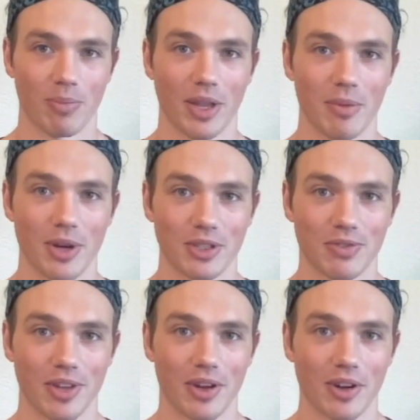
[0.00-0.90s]
belly button's
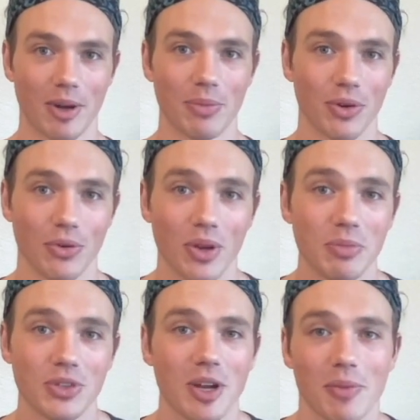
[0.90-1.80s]
flaring up and our
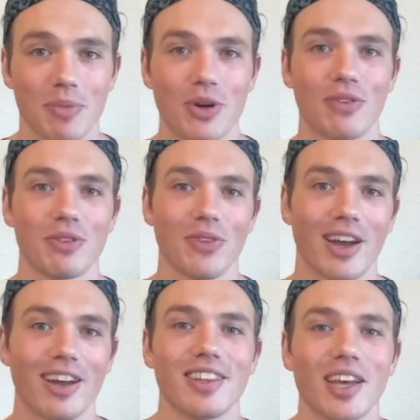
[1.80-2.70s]
ribs are coming up off the
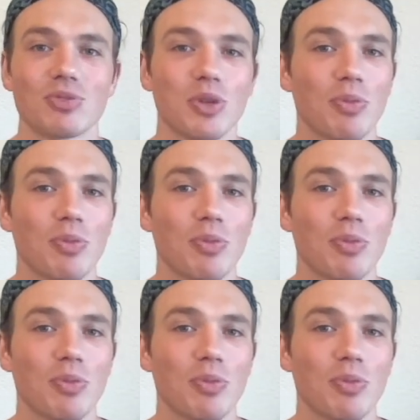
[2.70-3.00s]
mat, that's when you